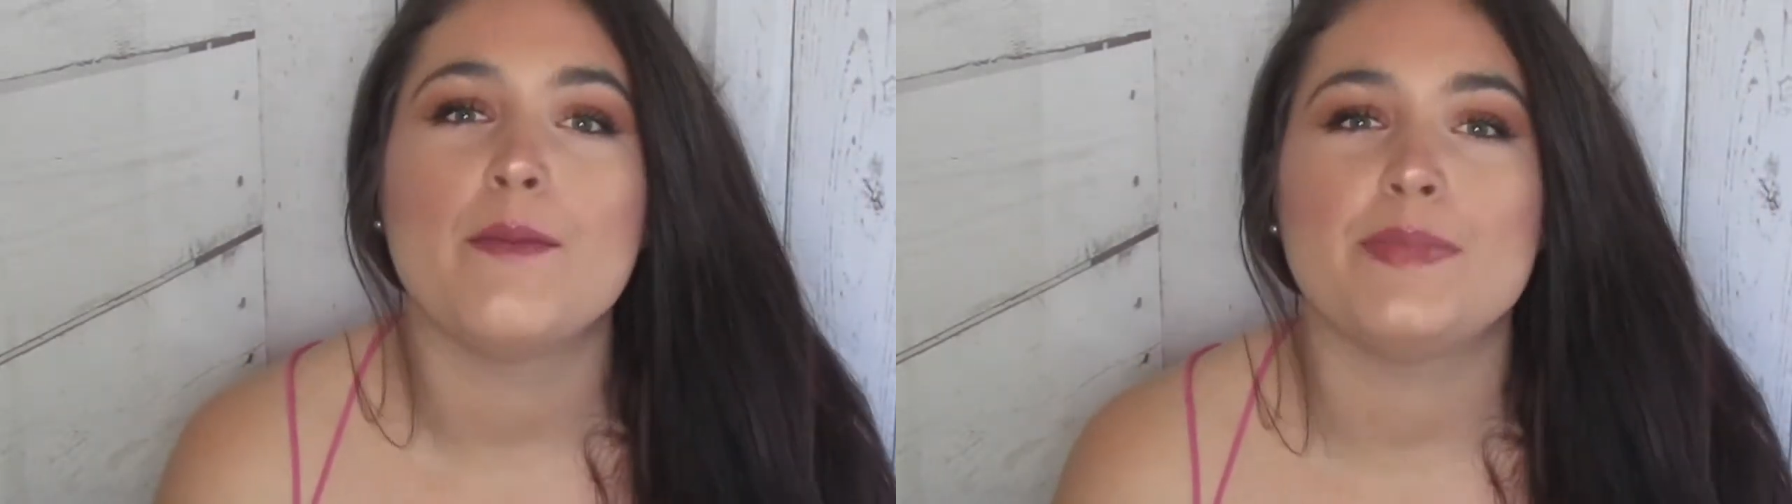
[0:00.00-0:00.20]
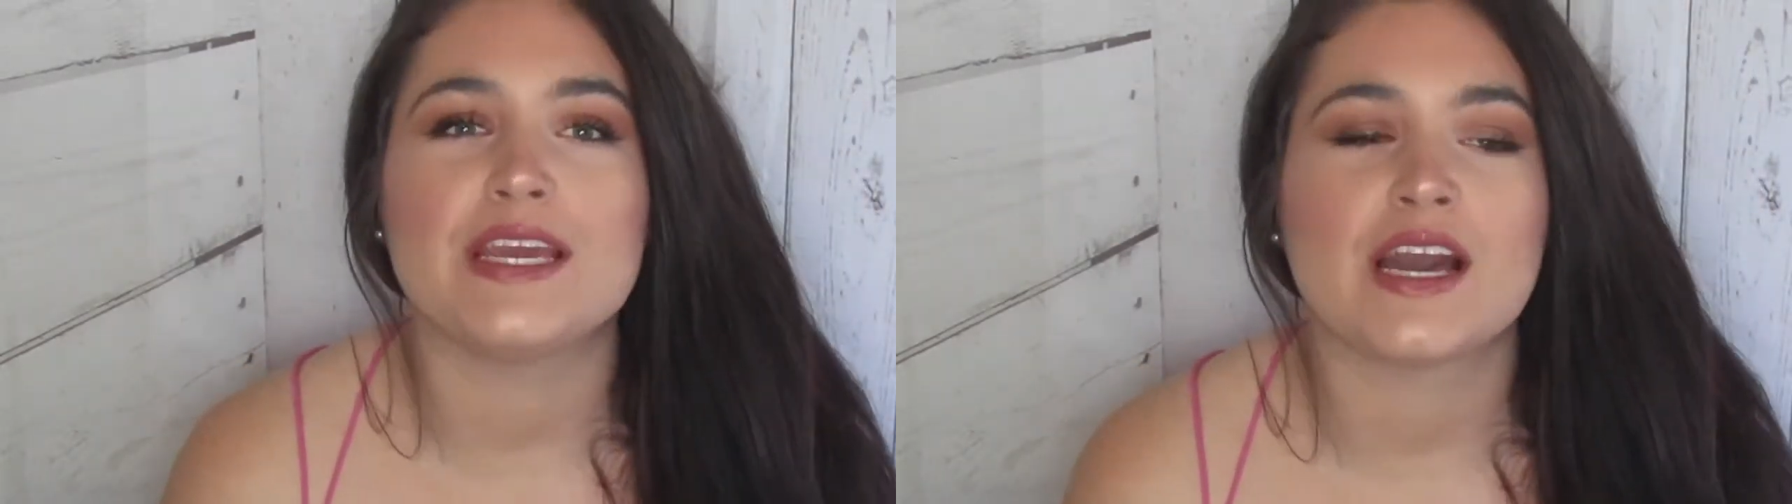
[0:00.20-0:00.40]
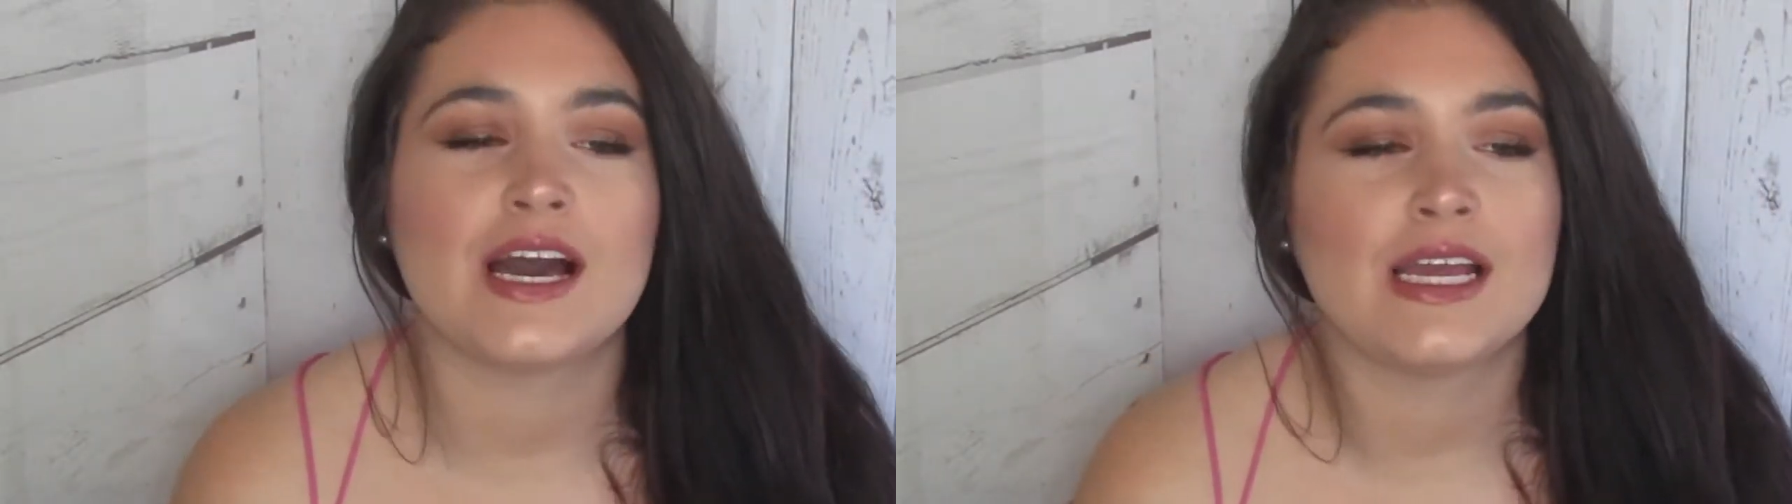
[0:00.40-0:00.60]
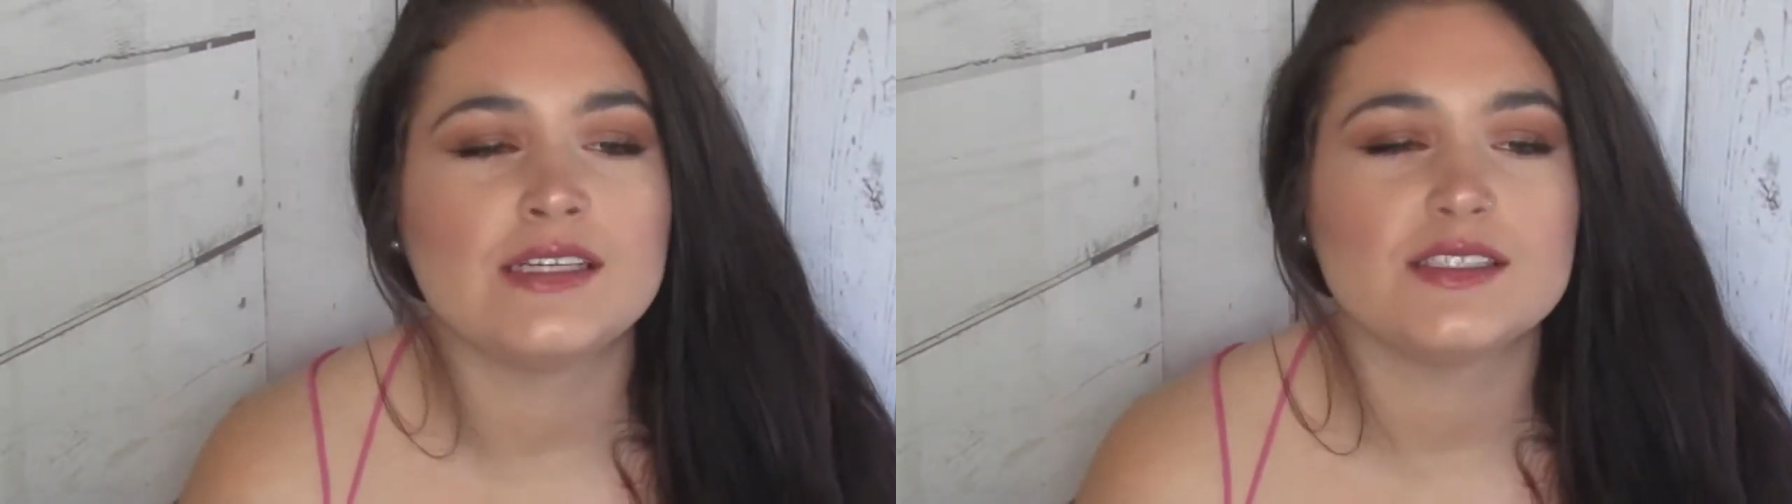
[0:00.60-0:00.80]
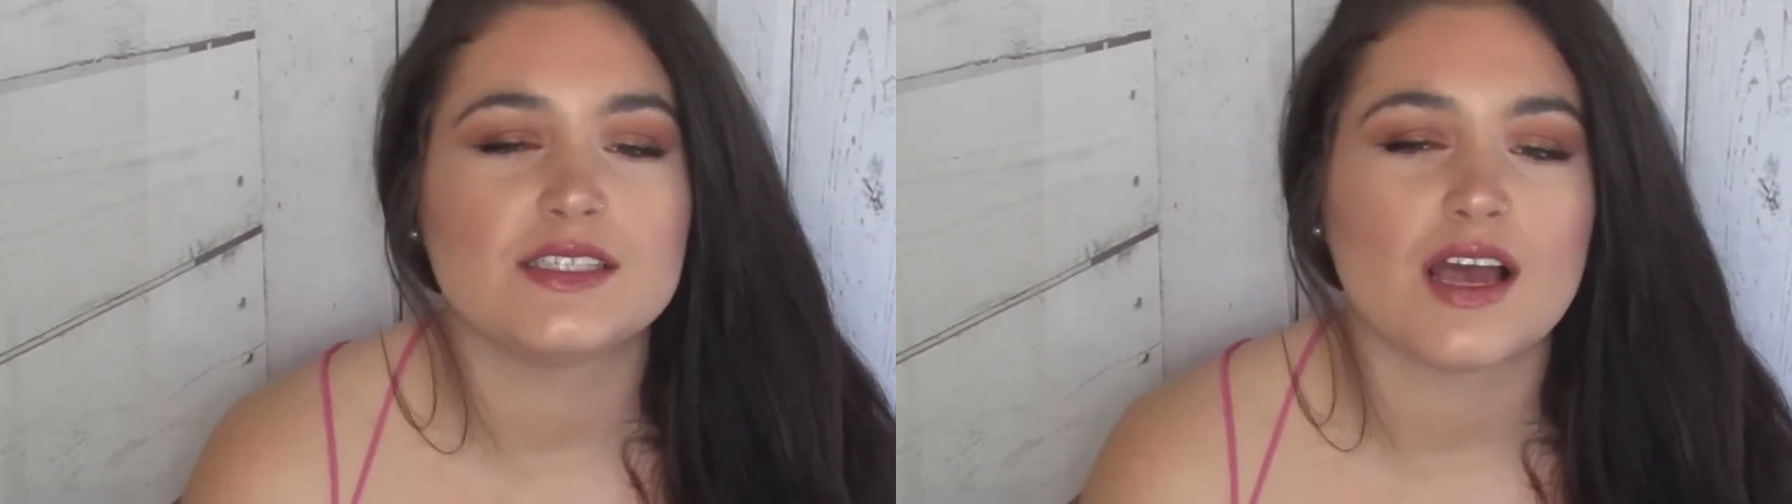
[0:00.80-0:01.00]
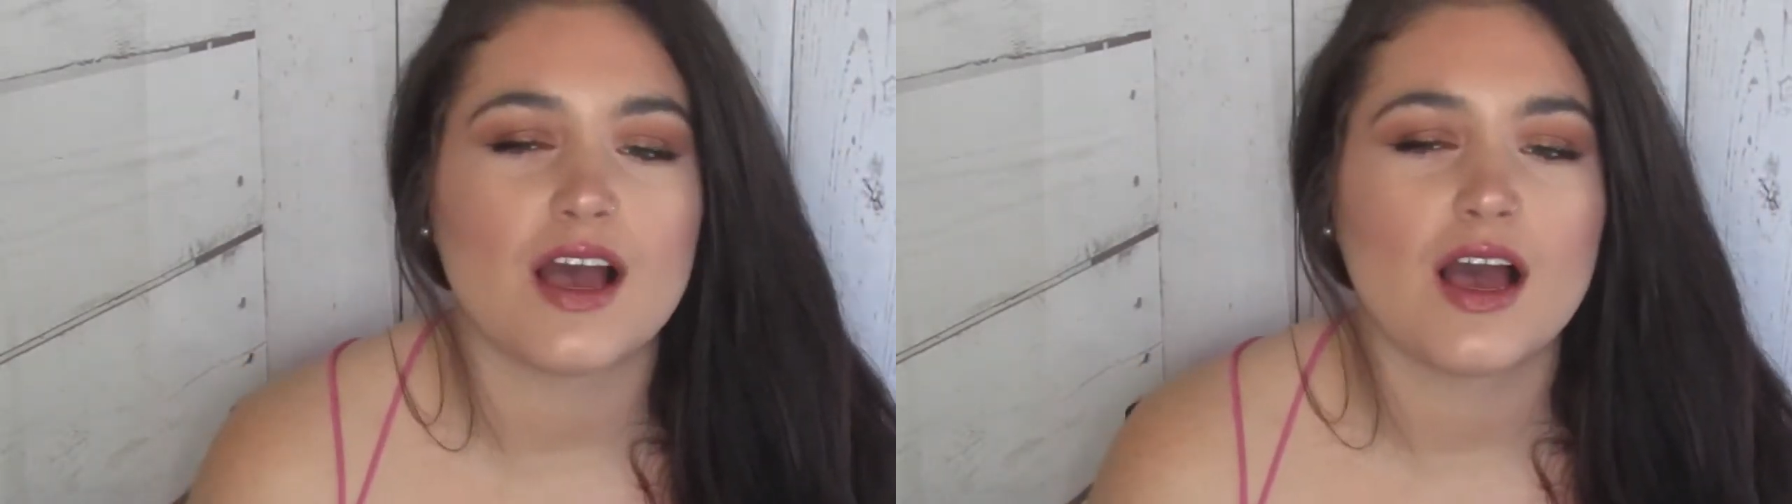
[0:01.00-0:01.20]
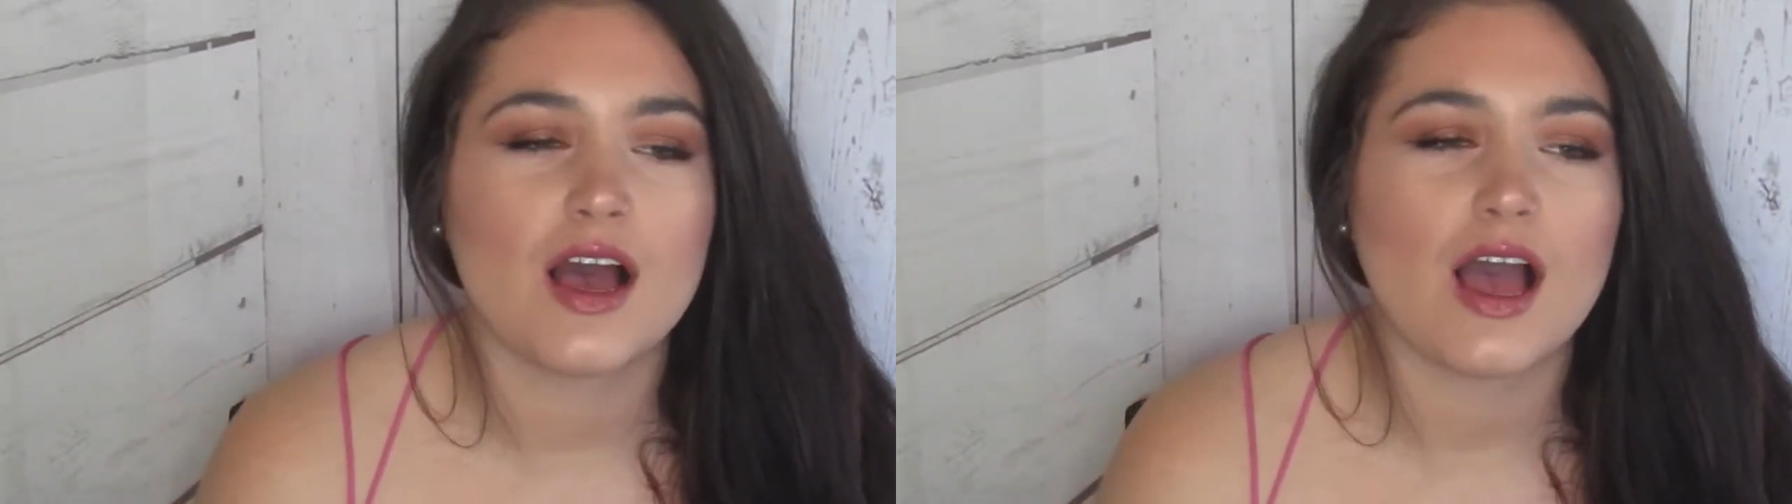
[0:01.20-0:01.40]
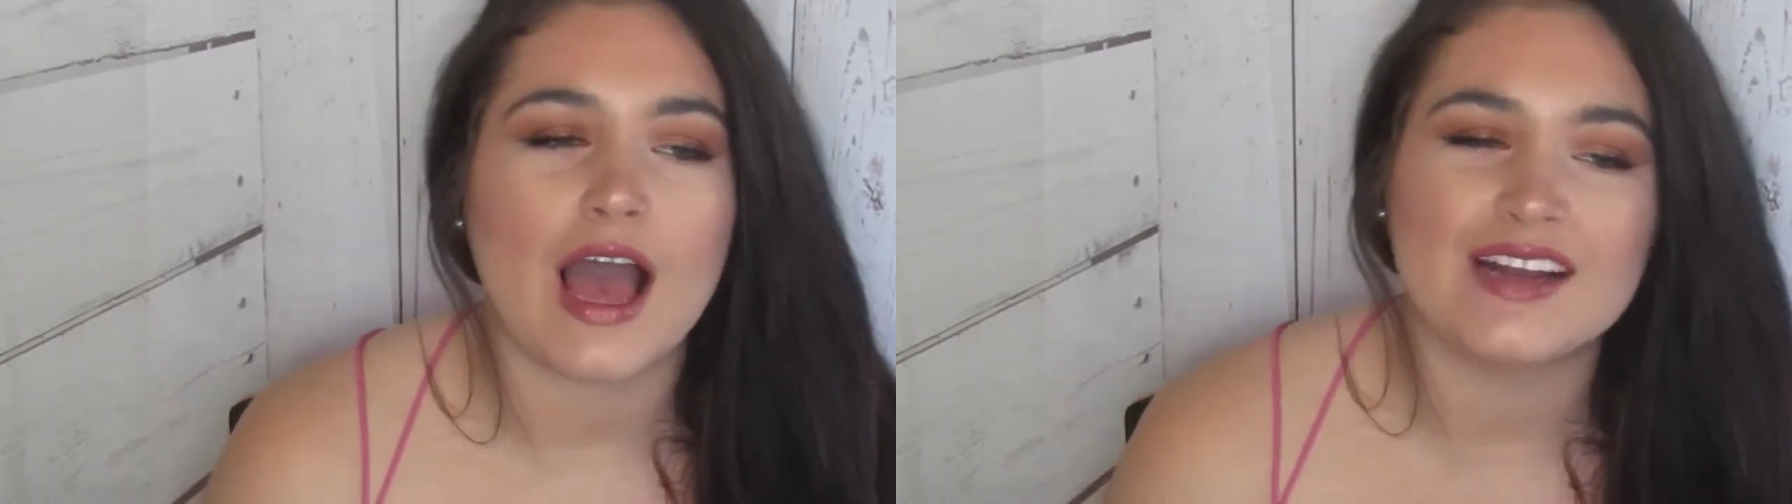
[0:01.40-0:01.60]
because
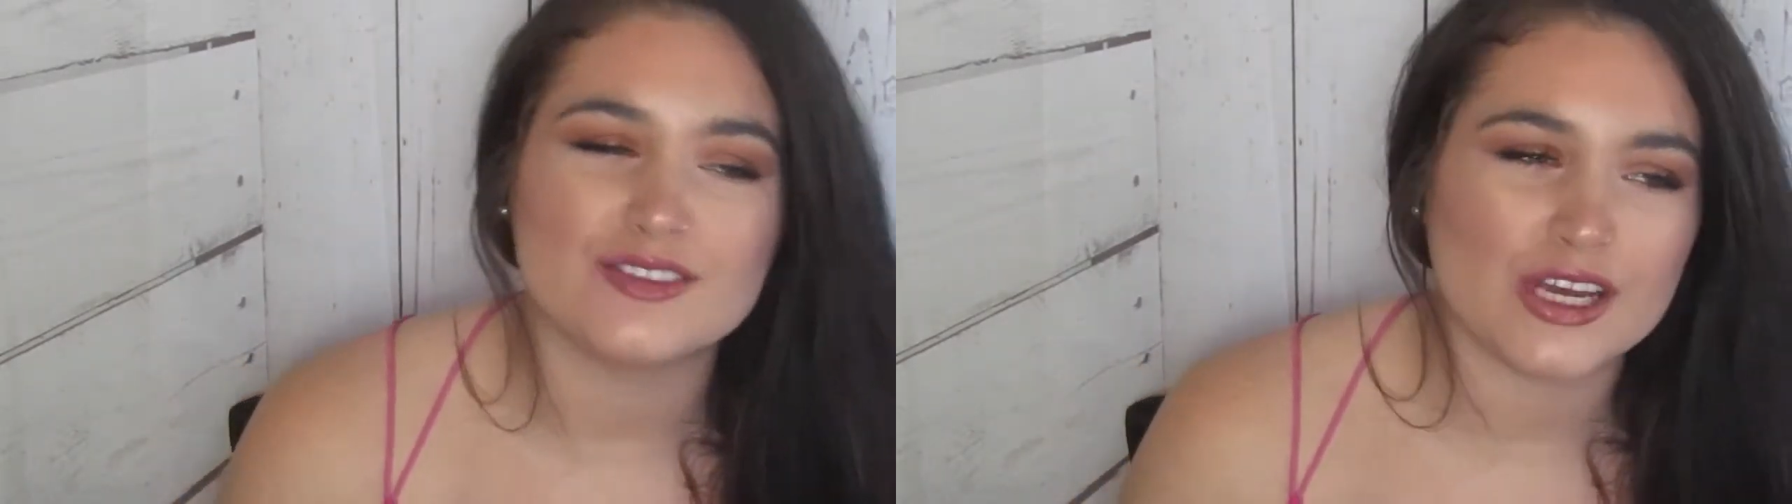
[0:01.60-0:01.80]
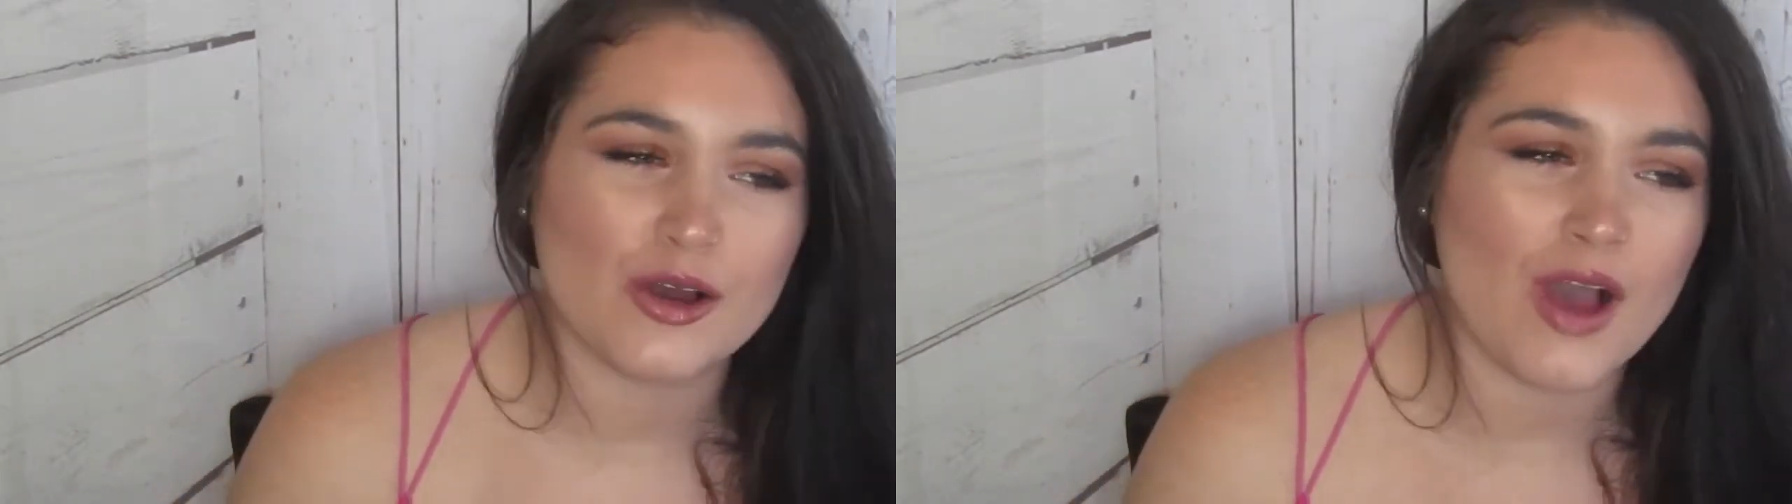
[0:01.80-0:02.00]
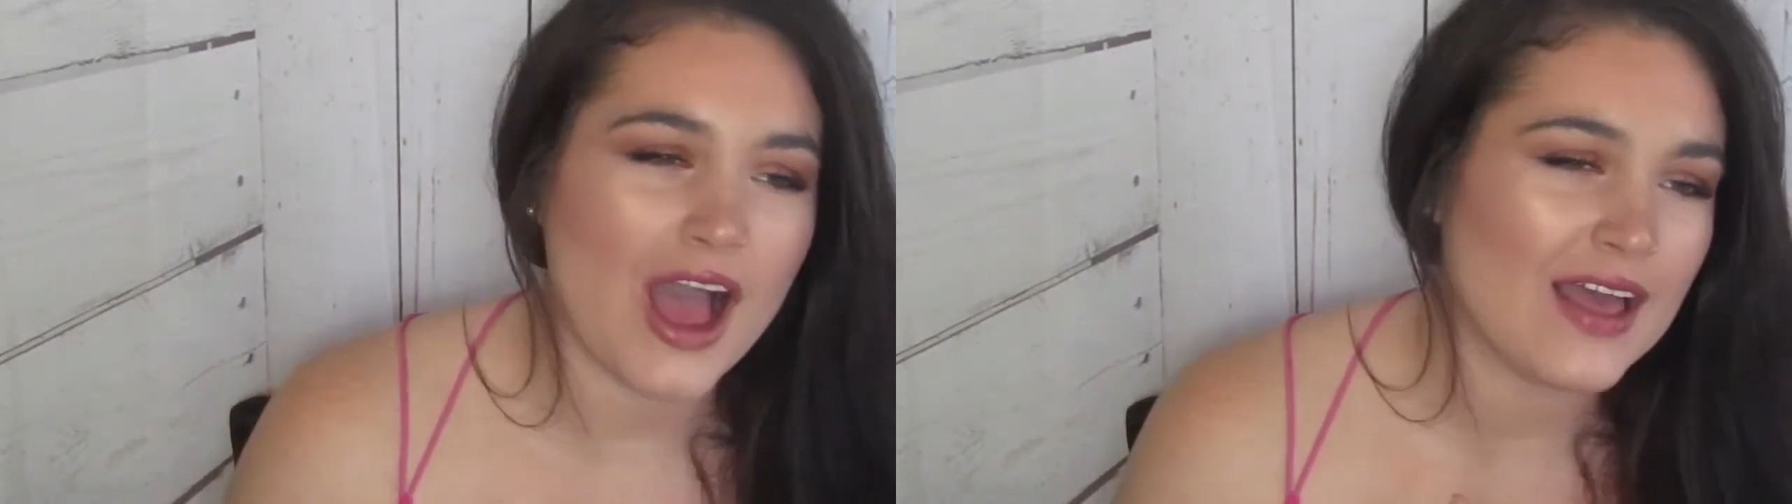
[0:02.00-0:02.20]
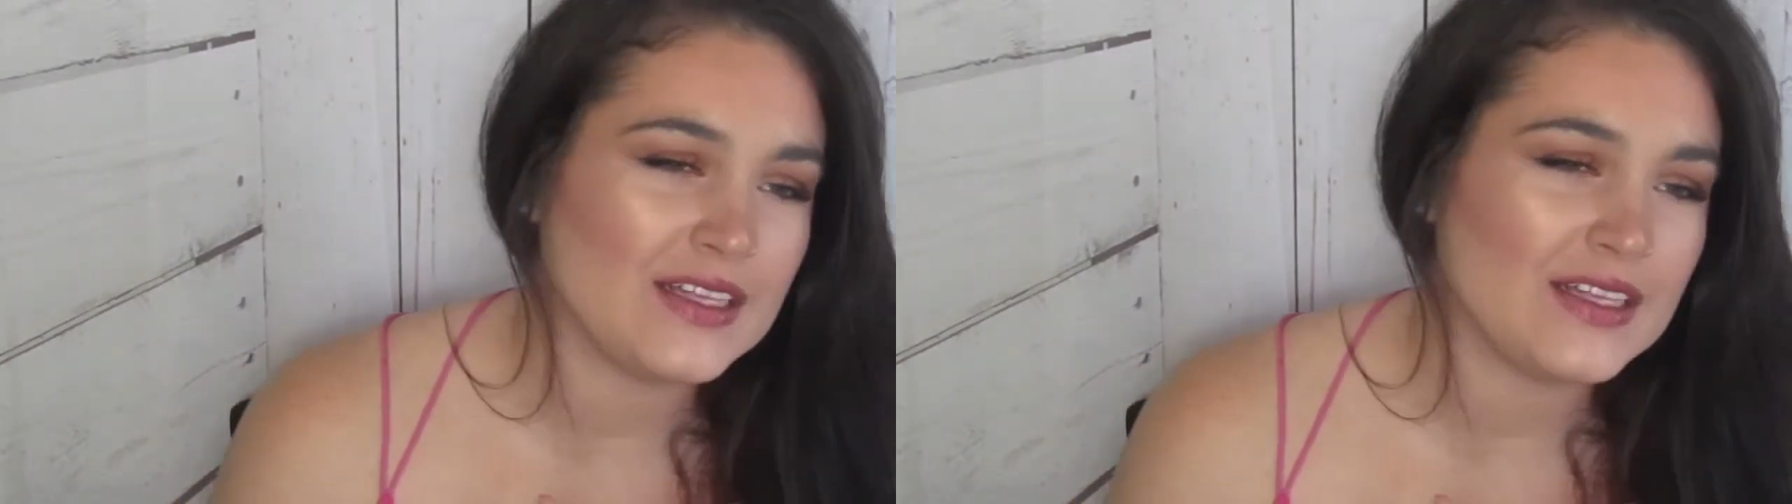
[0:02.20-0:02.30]
I don't know,